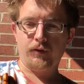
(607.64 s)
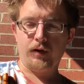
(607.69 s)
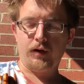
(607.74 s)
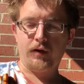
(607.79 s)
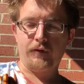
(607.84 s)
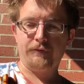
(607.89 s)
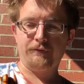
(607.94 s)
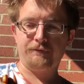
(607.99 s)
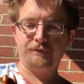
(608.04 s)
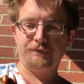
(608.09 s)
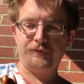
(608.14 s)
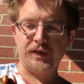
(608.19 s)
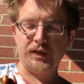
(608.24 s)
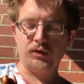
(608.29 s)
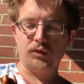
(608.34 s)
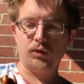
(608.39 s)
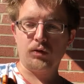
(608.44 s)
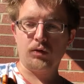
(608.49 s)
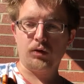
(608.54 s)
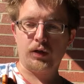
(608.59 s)
I
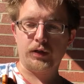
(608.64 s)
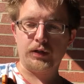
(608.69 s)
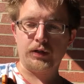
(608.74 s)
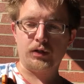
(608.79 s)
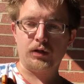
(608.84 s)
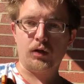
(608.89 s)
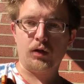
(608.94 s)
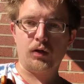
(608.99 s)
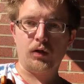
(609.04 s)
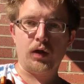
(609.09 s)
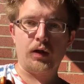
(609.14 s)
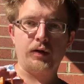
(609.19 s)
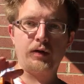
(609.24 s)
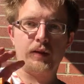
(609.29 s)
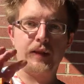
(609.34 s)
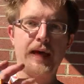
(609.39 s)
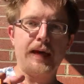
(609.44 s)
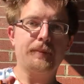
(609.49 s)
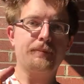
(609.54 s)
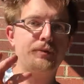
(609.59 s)
feel like a lot
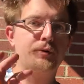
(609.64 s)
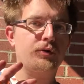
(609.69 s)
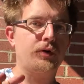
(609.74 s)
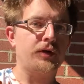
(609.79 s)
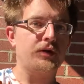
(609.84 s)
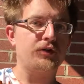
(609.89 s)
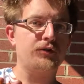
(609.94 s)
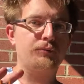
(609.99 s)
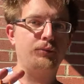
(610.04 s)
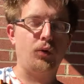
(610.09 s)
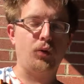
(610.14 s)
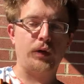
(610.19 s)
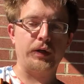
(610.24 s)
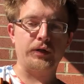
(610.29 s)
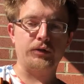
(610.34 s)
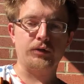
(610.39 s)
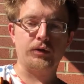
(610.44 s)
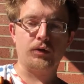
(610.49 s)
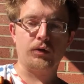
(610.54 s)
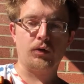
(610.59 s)
of that price
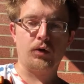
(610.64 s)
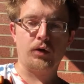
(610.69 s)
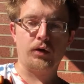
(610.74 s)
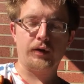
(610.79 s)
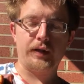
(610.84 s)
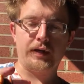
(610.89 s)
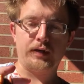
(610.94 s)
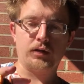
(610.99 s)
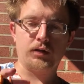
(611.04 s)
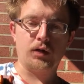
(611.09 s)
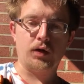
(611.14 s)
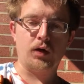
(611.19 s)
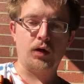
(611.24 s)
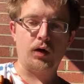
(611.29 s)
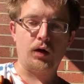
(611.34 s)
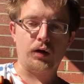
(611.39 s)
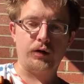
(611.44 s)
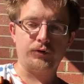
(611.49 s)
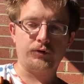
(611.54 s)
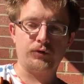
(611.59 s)
point and a lot of that
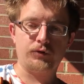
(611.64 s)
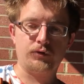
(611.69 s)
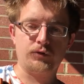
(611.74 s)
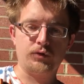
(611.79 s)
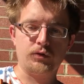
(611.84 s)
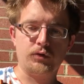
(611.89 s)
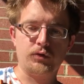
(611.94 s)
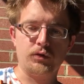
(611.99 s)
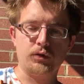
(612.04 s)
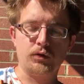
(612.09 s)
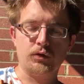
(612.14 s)
cost